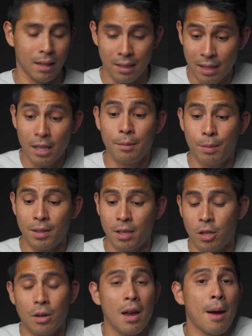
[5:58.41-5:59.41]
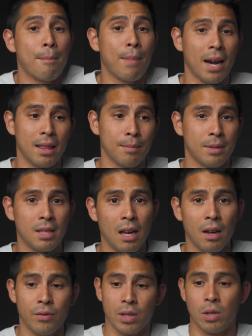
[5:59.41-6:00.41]
seated position by
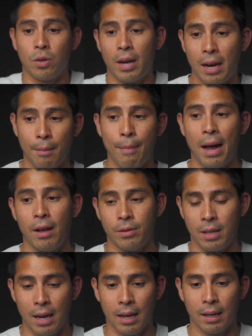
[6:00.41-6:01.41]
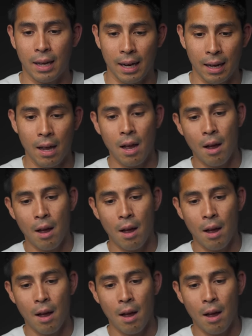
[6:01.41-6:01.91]
themselves and learn how to balance and kind of